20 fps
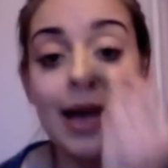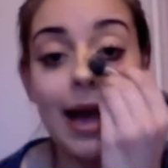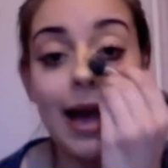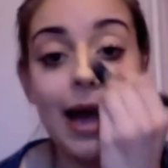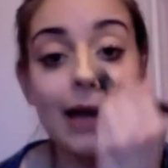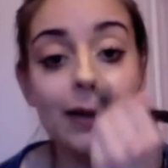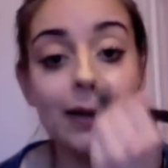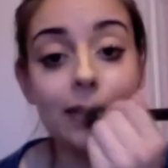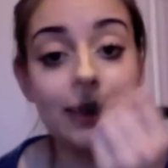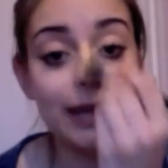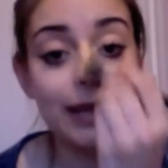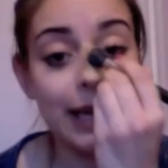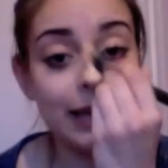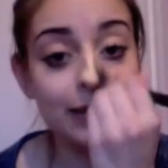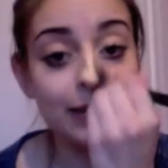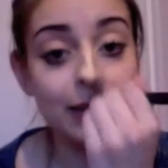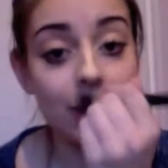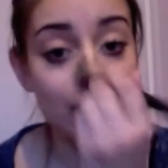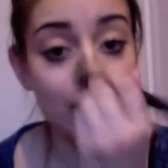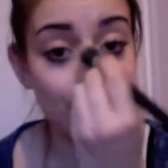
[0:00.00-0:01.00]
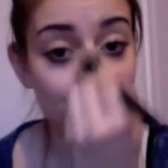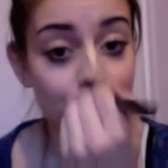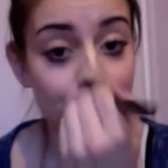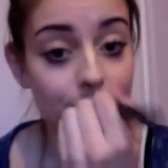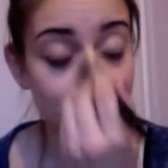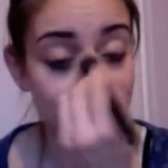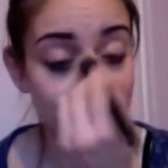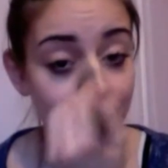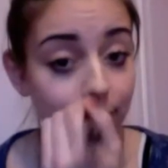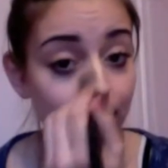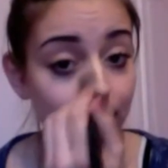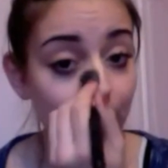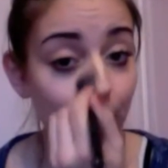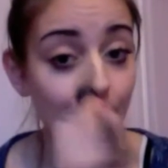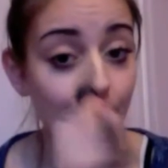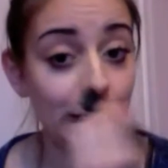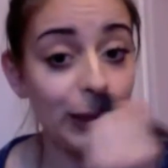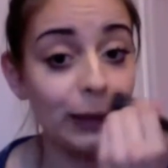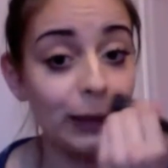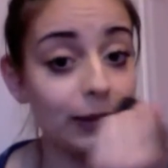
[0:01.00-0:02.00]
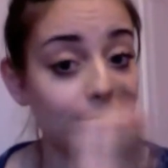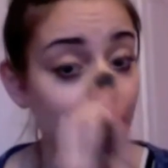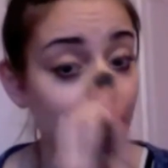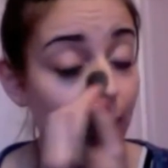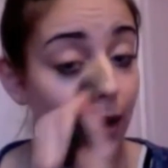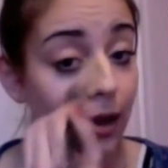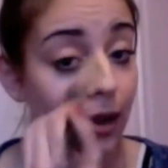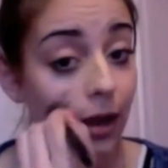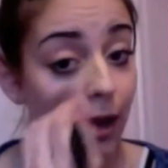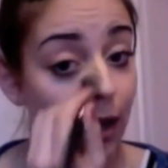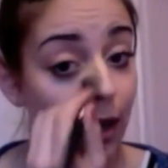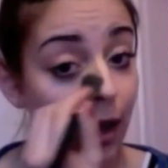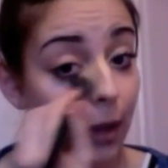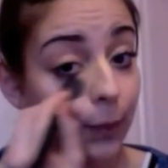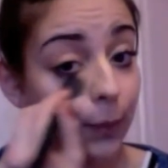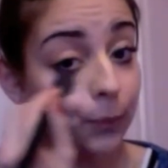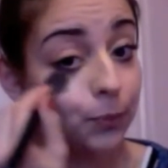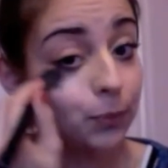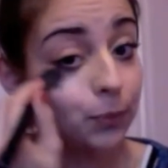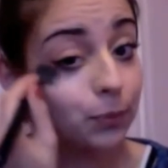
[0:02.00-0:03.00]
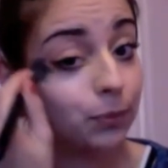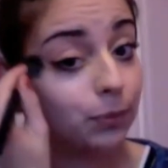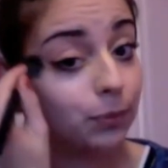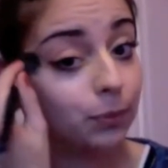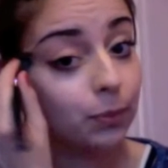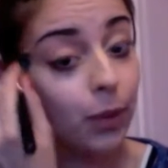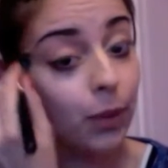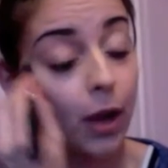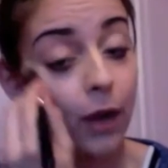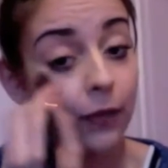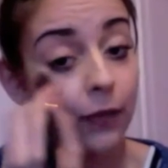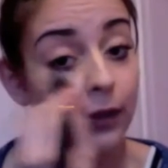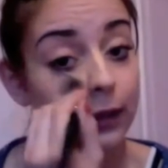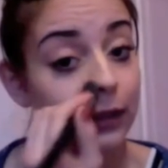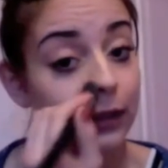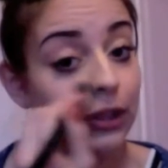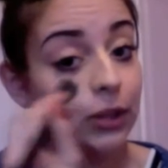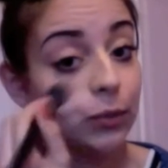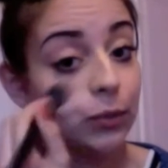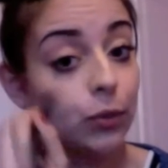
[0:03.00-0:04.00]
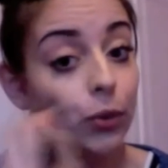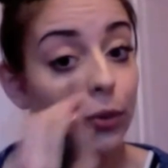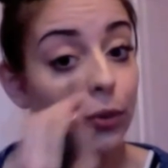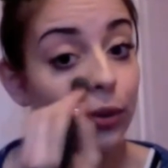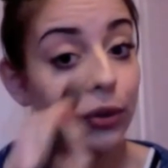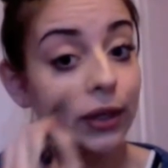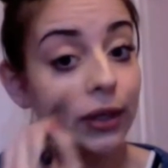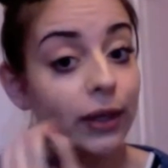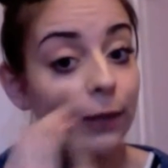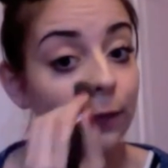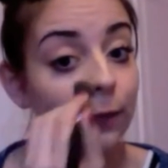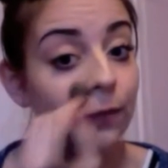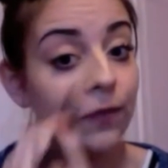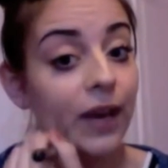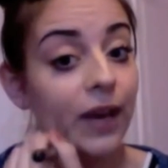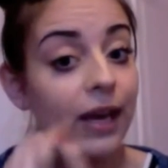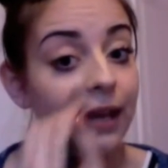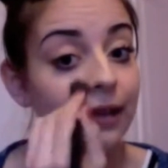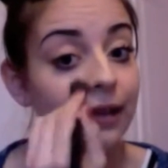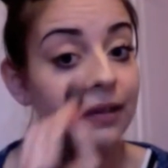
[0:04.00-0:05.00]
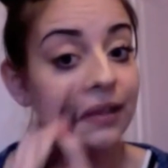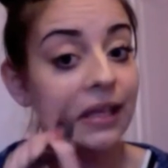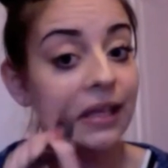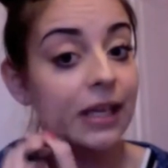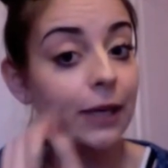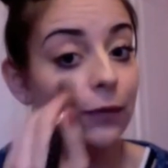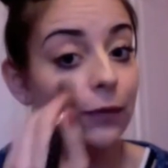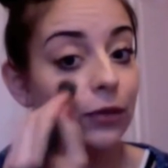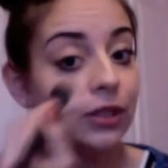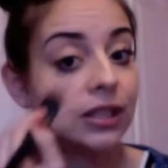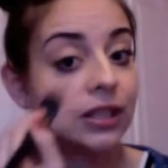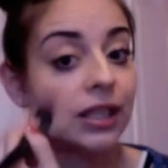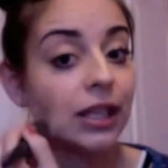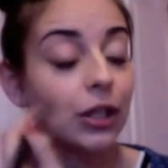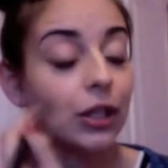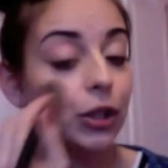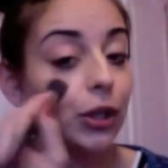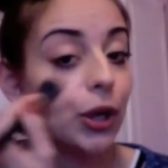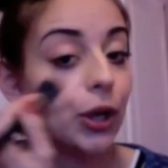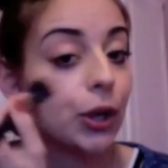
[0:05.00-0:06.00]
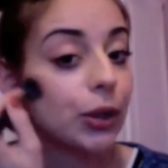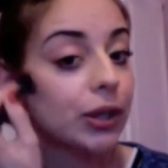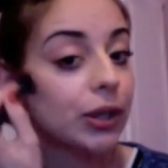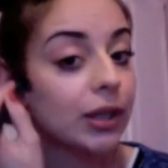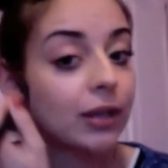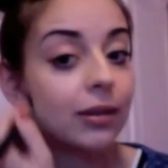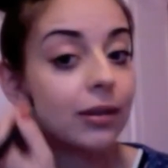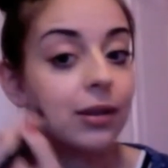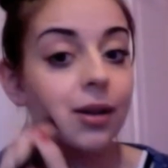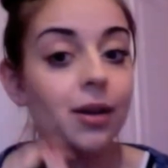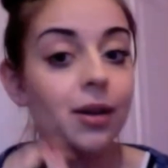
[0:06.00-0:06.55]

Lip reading: and then they end up with a perfectly smooth looking face, even skin tone, and then